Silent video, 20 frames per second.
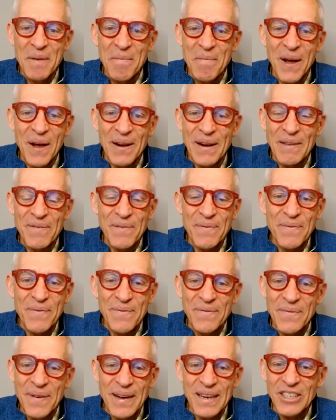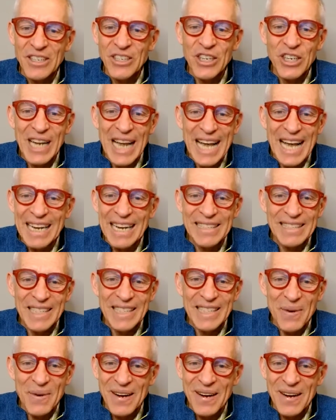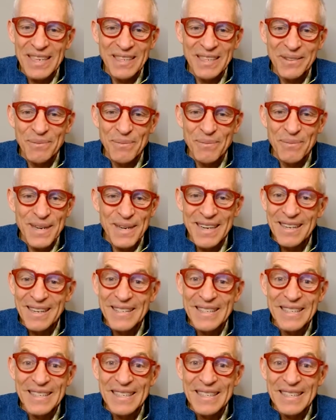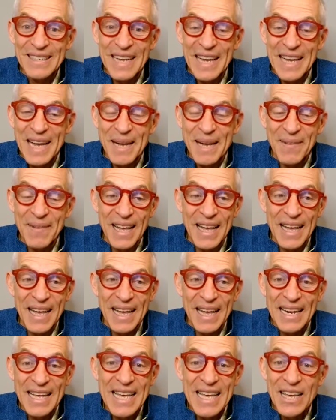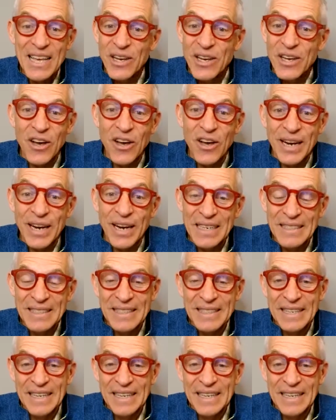But functionality-wise, we are just the same. And he got it.